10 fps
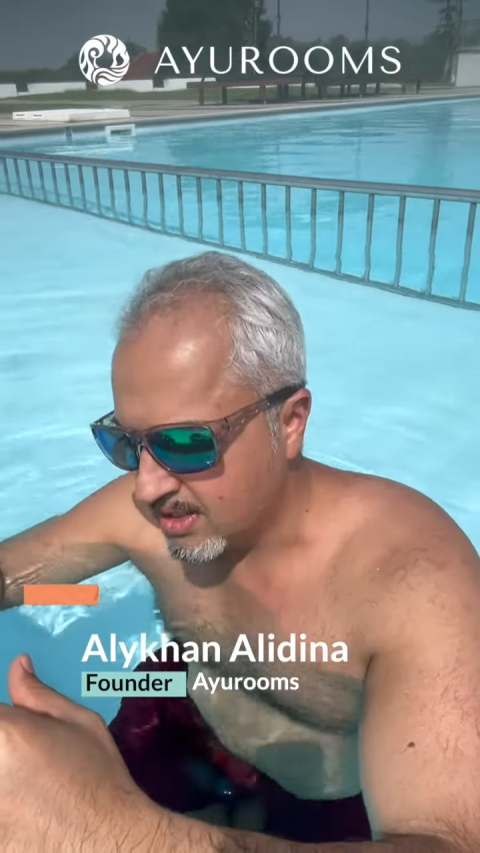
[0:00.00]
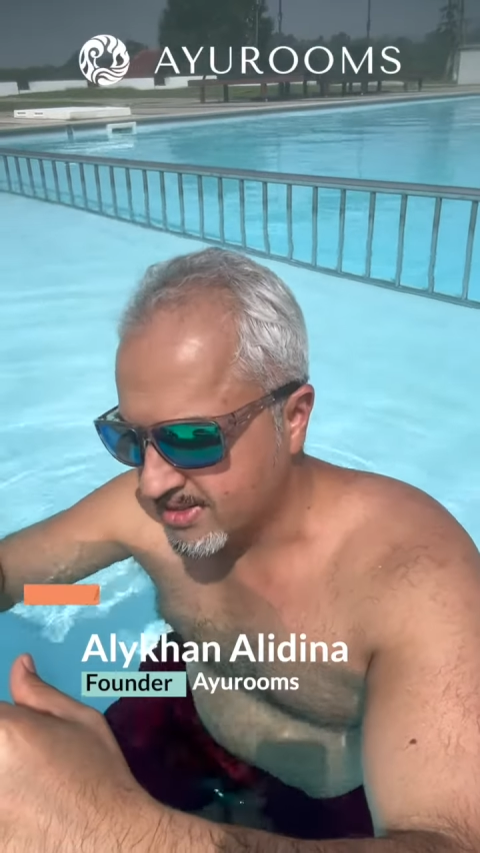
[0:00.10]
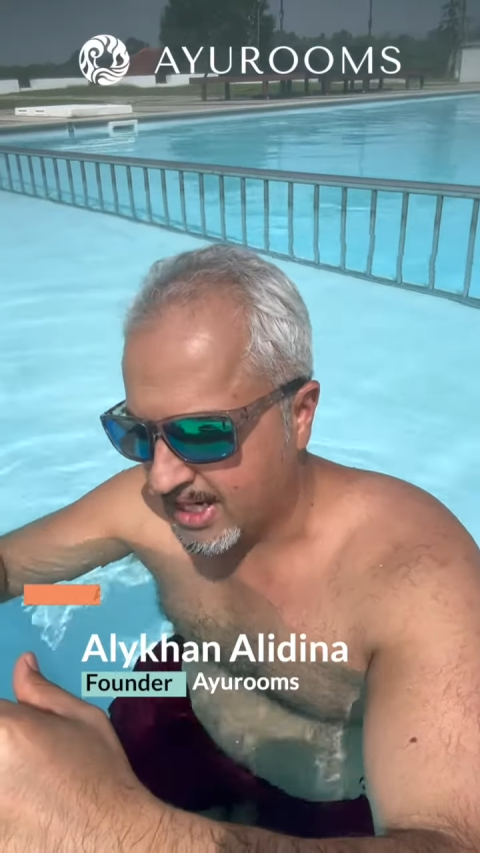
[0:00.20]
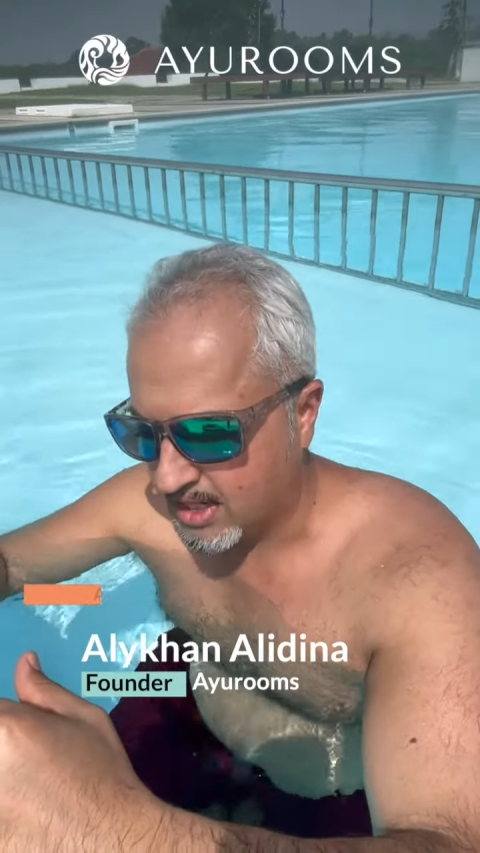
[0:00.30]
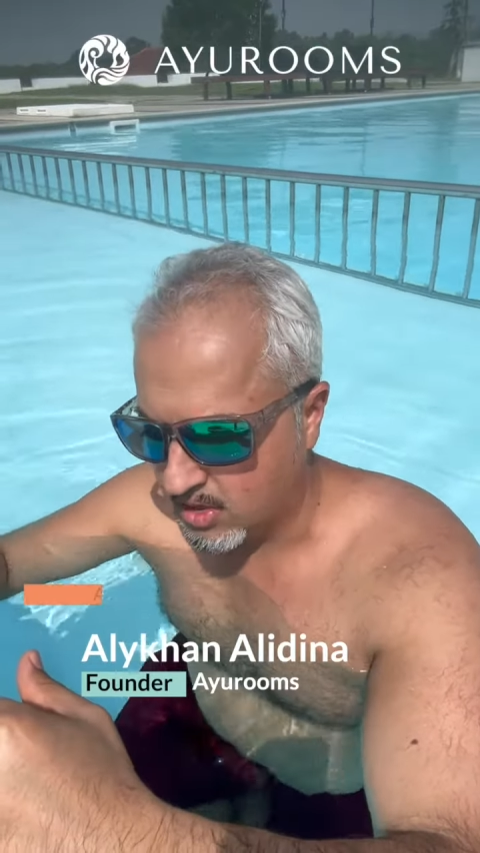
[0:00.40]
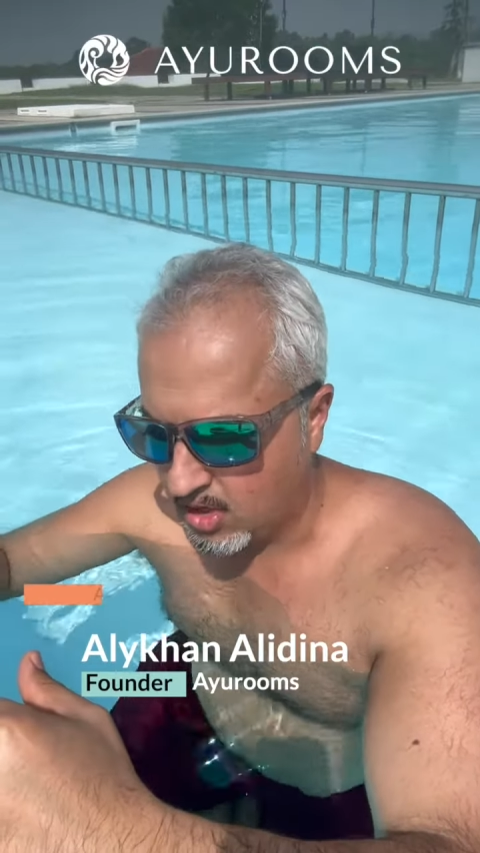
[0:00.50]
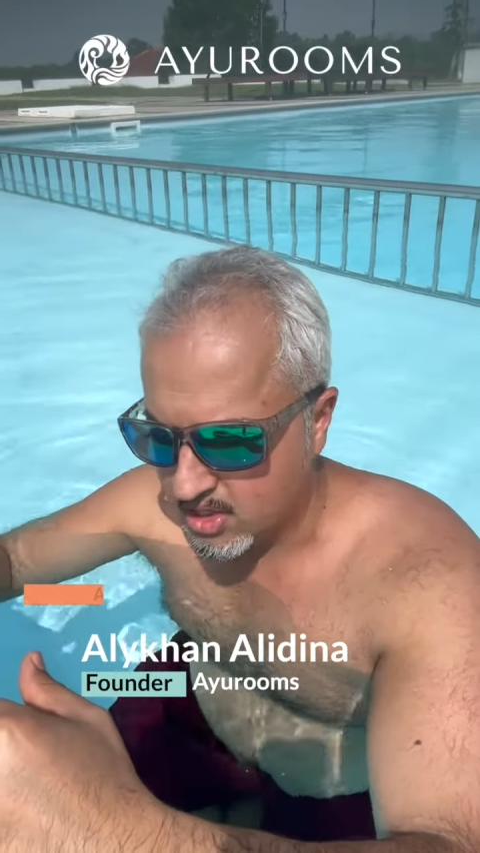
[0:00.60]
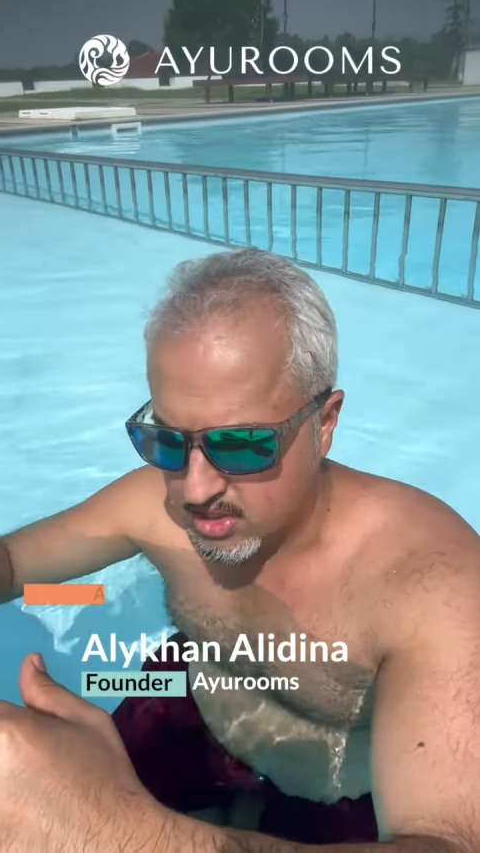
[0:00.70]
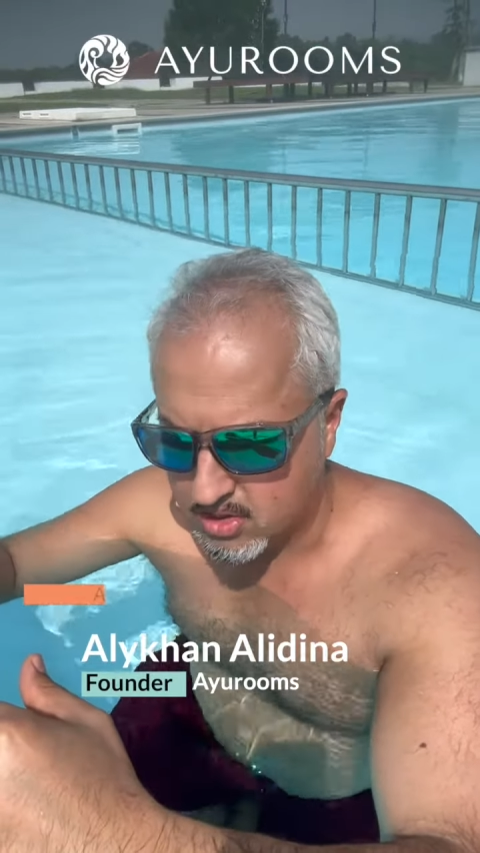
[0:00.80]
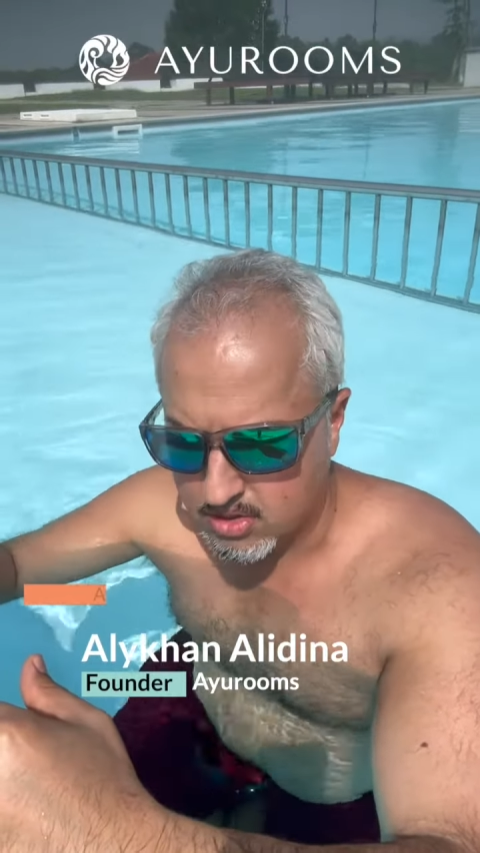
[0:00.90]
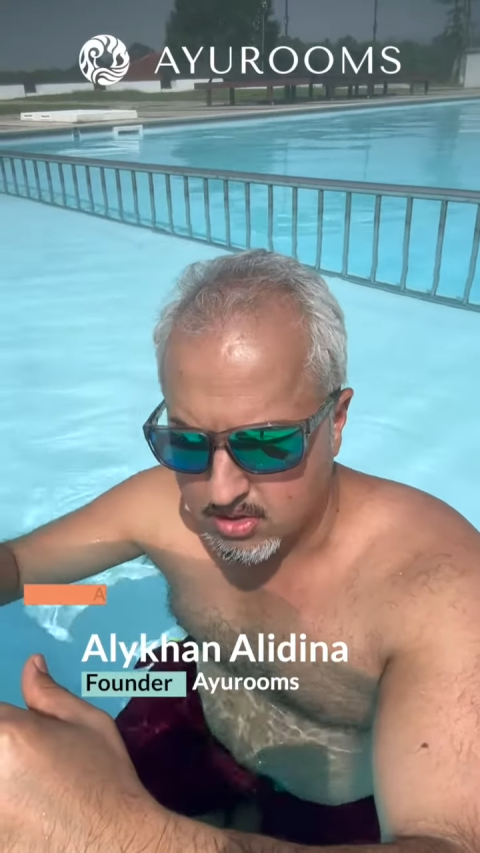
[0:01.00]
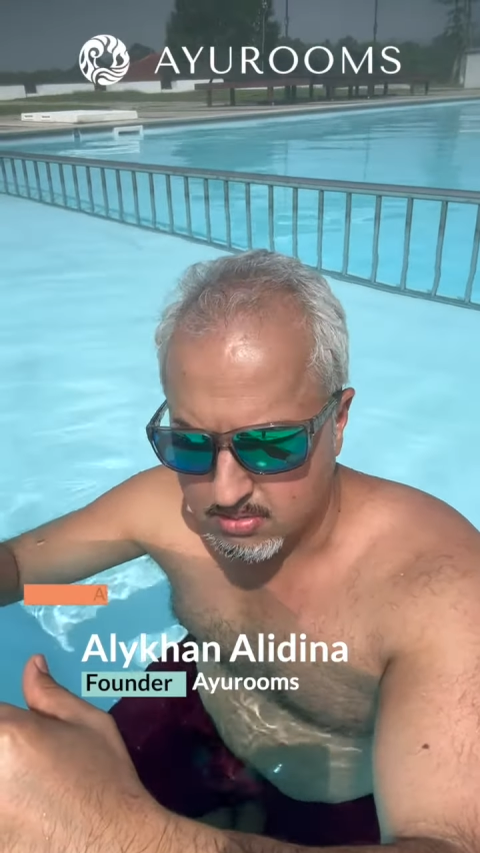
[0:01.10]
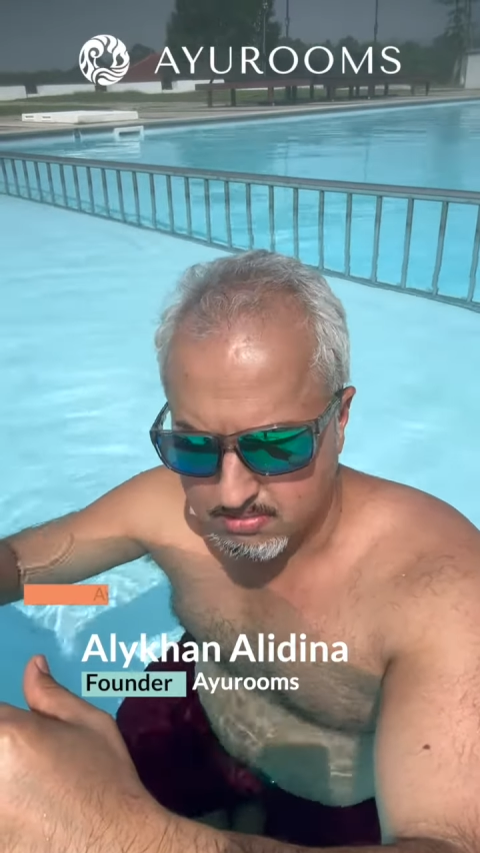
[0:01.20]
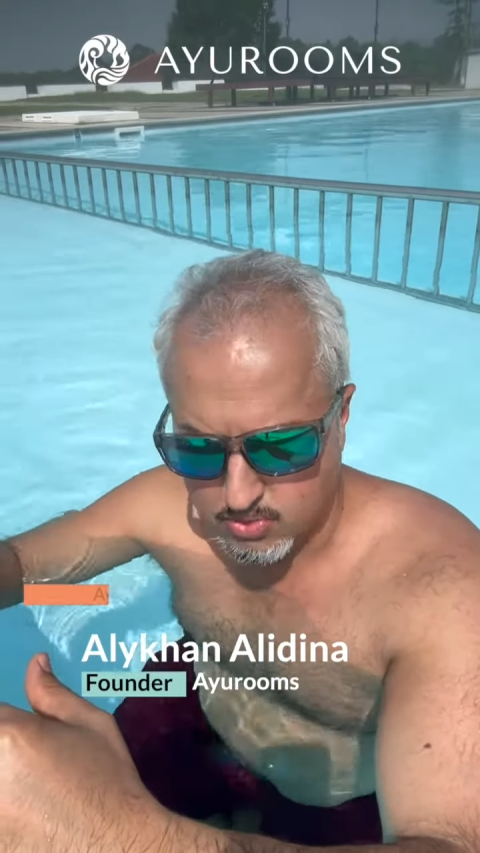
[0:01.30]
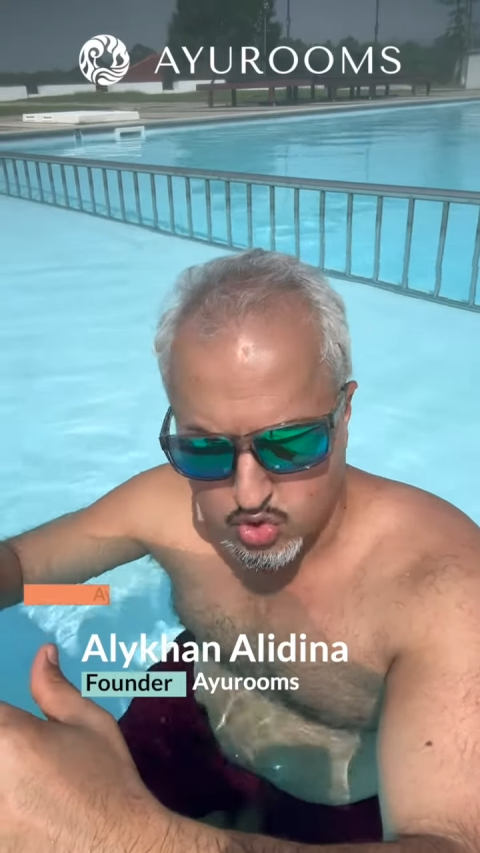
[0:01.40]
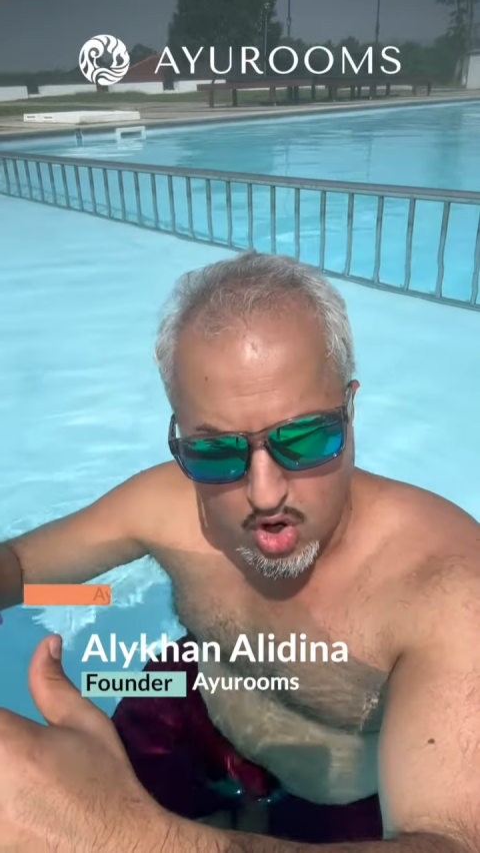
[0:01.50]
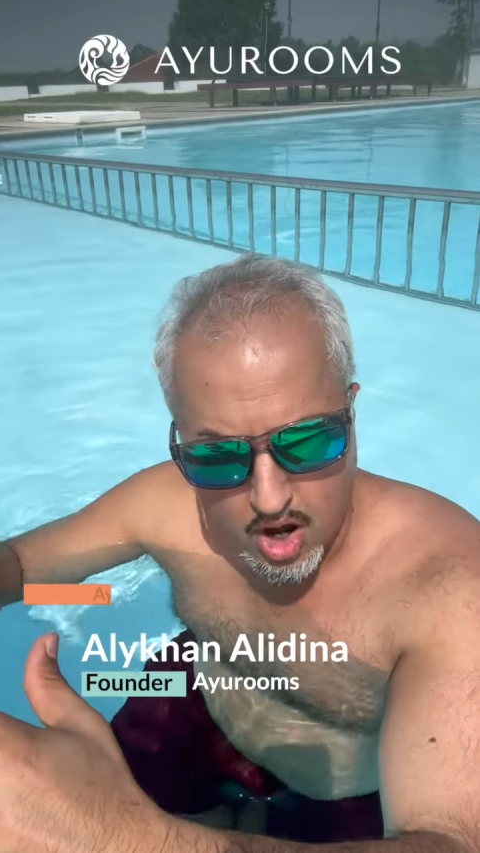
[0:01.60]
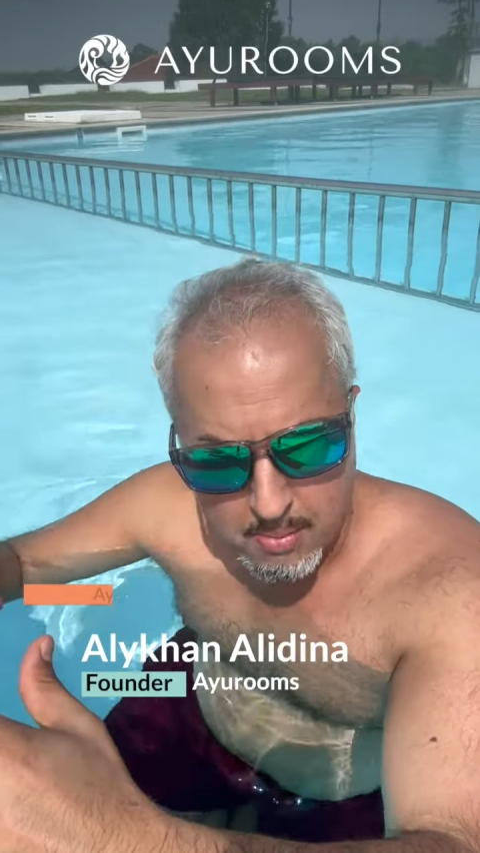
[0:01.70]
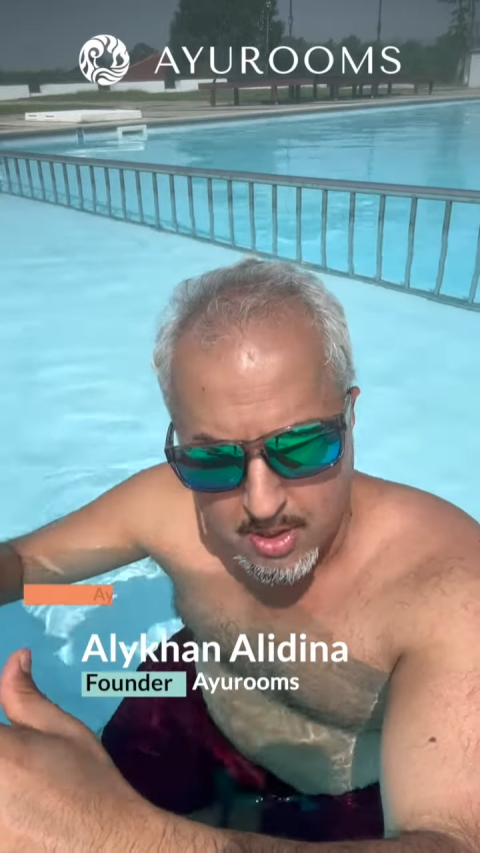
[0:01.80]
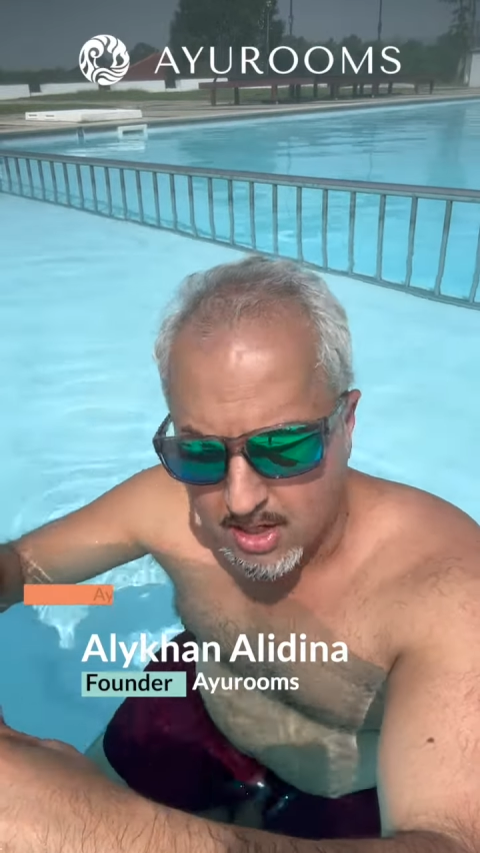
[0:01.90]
psychological trauma,